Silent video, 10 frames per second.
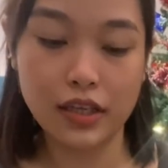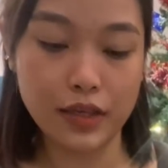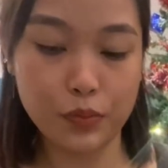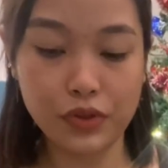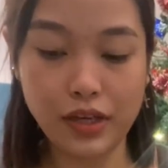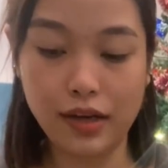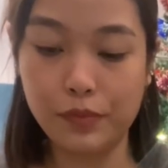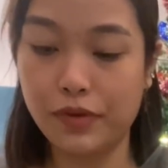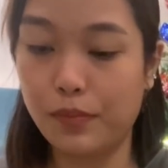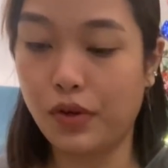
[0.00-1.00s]
It wouldn't have
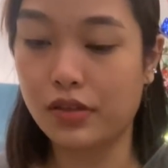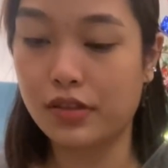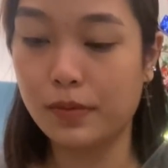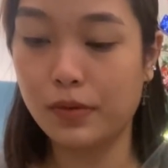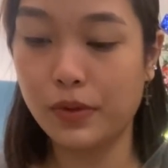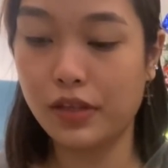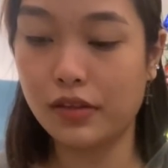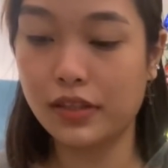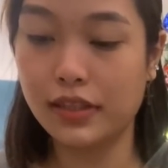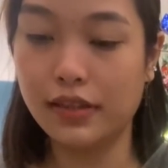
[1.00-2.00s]
been possible
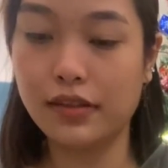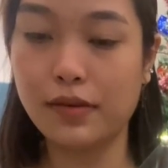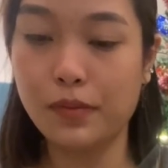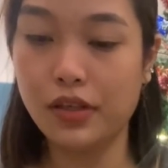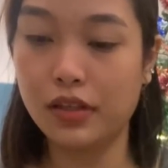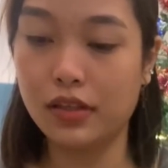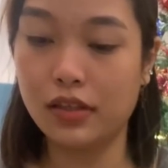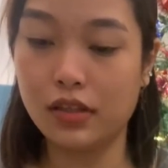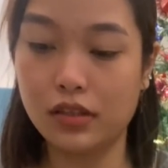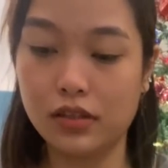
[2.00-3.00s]
without him,
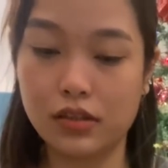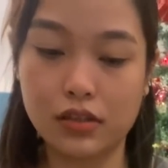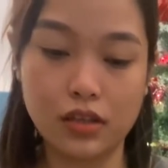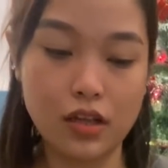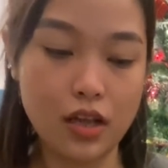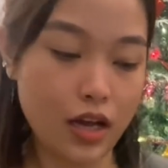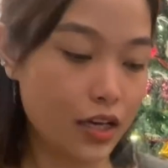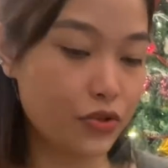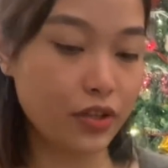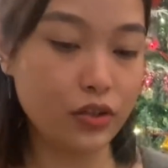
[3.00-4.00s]
and
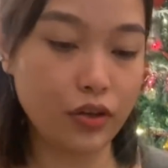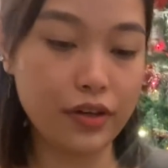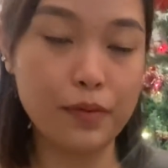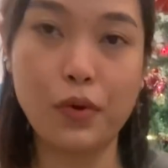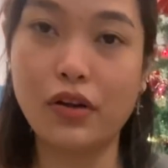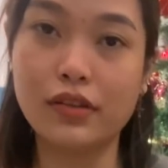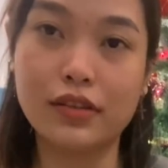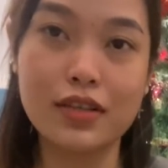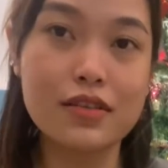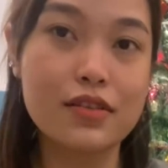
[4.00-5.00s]
I tried talking about
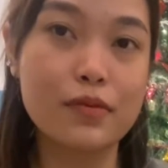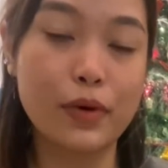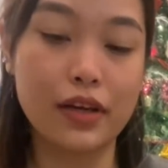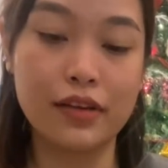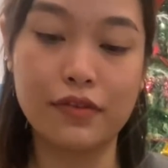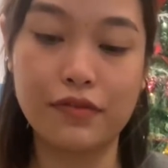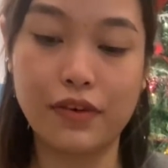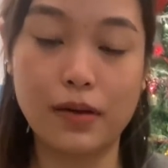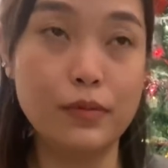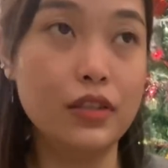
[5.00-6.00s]
this to my
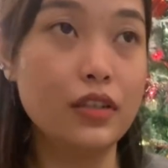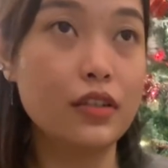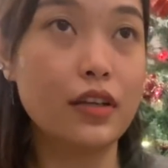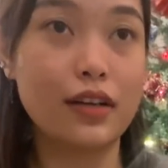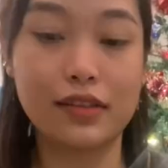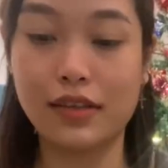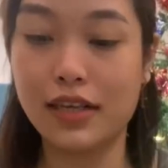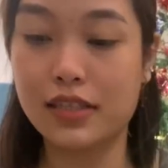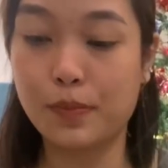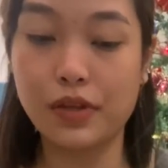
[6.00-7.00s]
family that
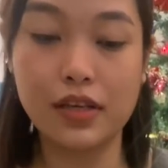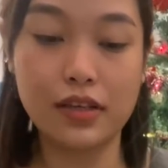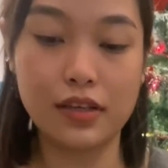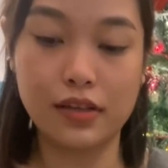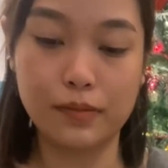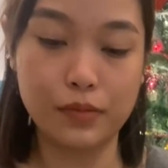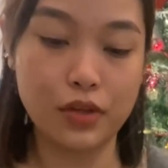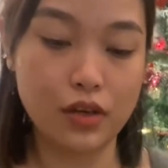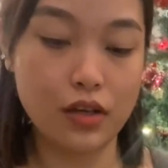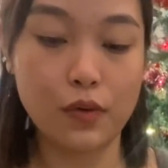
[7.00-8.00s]
explained them
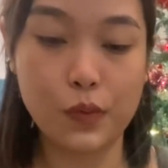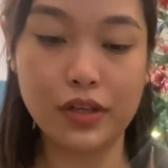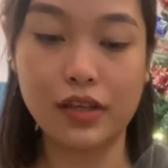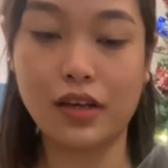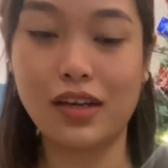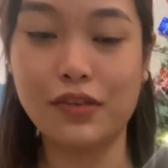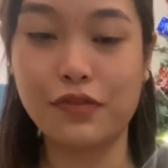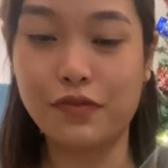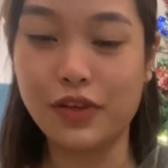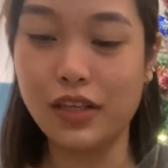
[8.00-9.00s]
what I
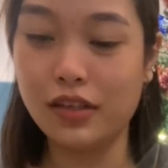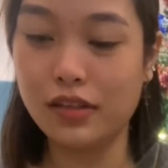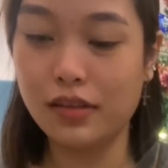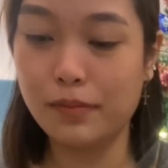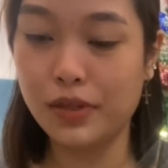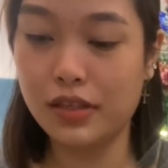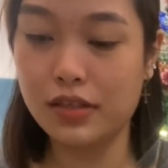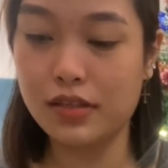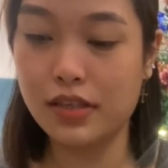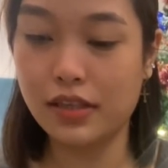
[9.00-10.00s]
feel
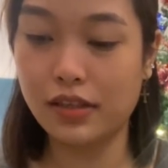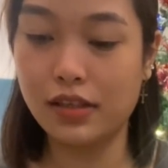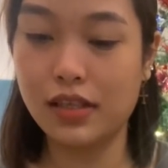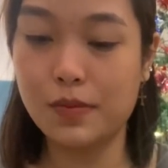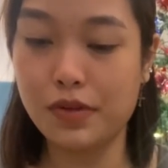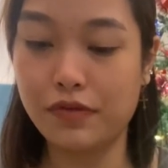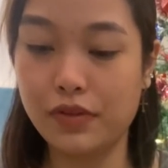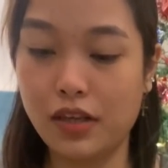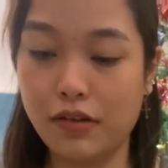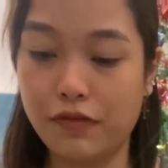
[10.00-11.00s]
because there are times I
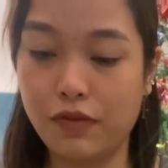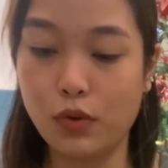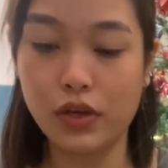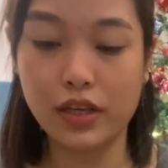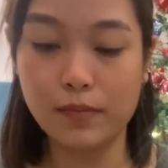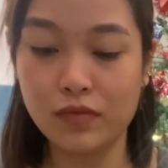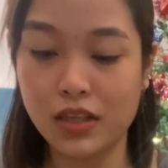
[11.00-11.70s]
feel like floating,